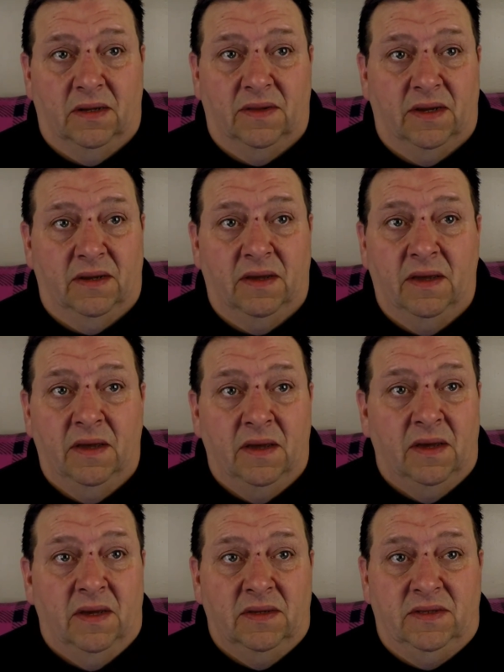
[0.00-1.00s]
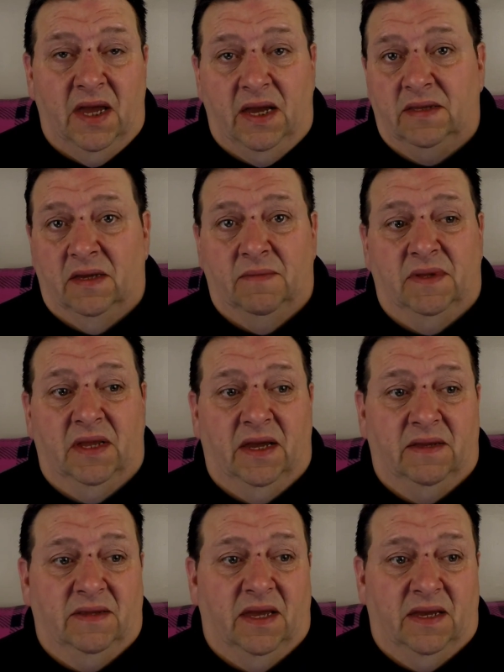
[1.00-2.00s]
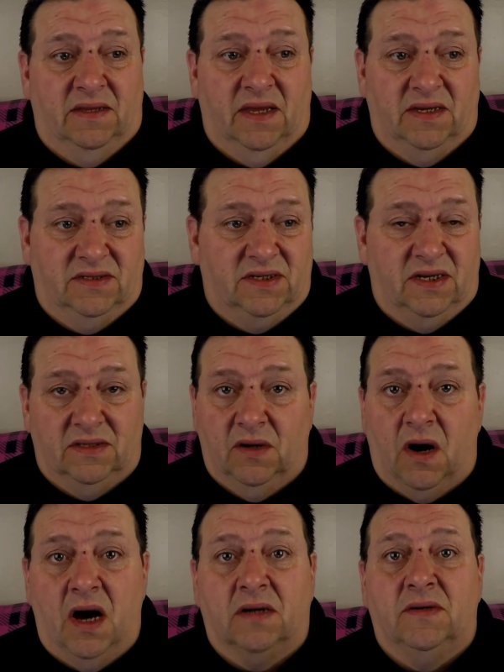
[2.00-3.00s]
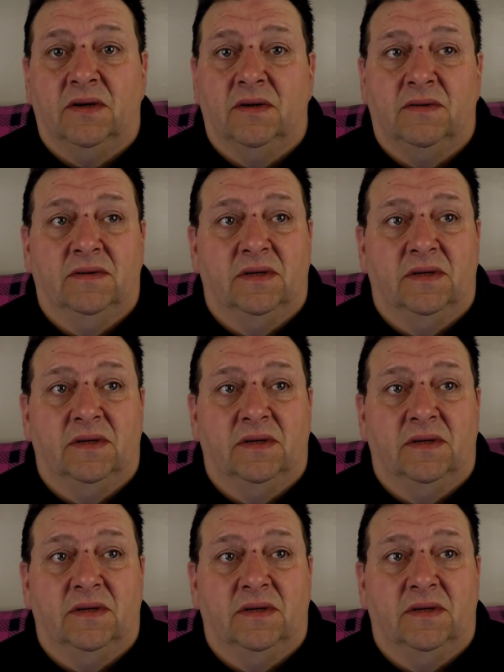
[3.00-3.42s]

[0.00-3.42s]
They take them and they see a doctor